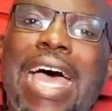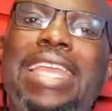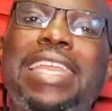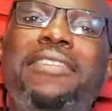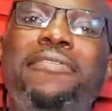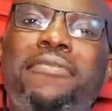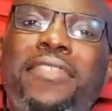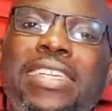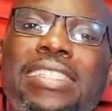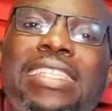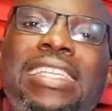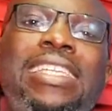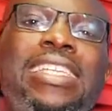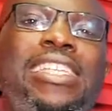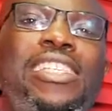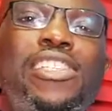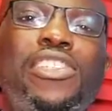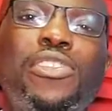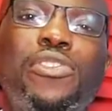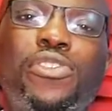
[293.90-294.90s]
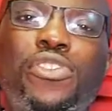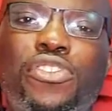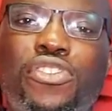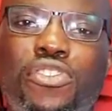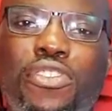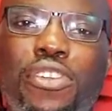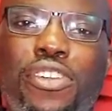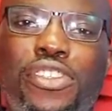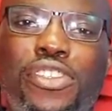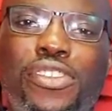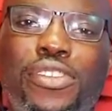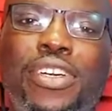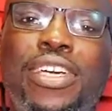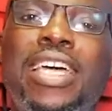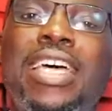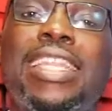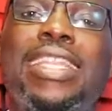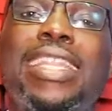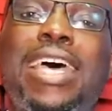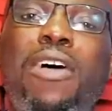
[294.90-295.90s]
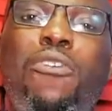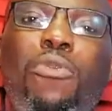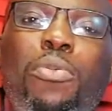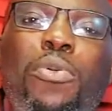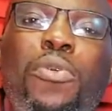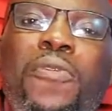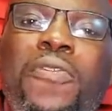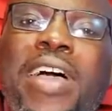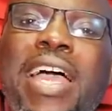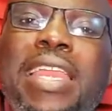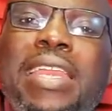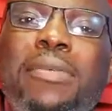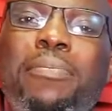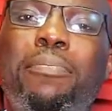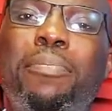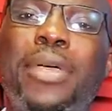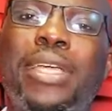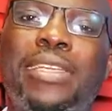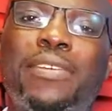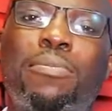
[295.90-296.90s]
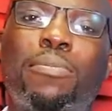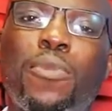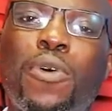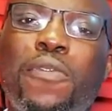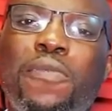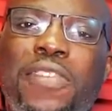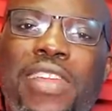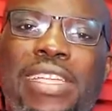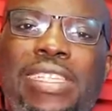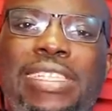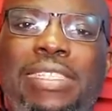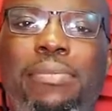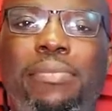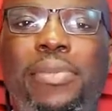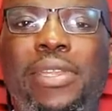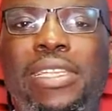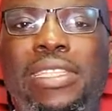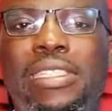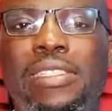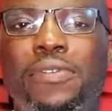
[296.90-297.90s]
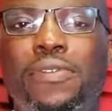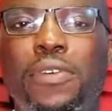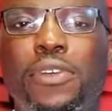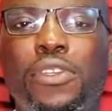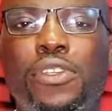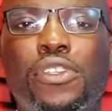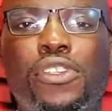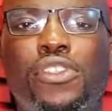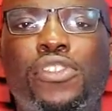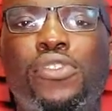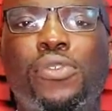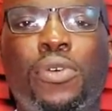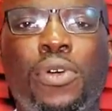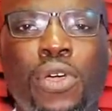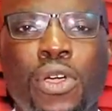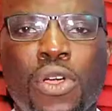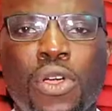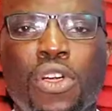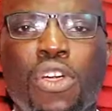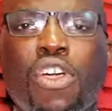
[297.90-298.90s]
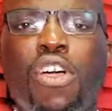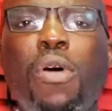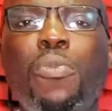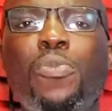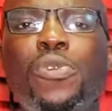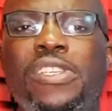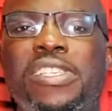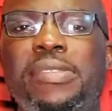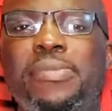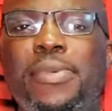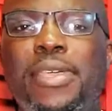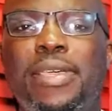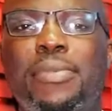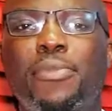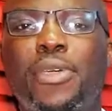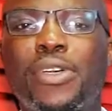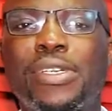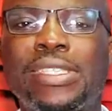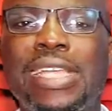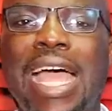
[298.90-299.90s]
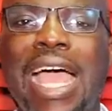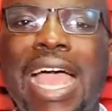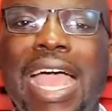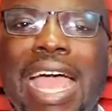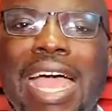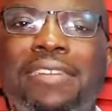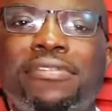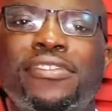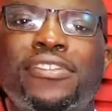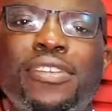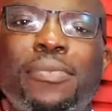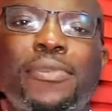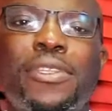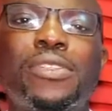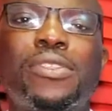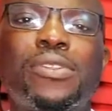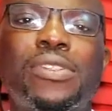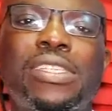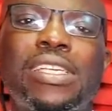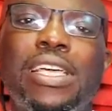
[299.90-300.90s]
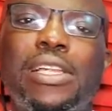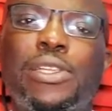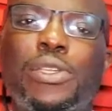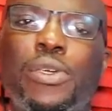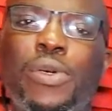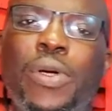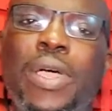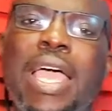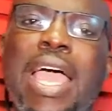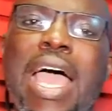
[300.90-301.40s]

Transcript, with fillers: and invest in this new structure that will provide better, more flexibility for you. So come with me because I have something to tell you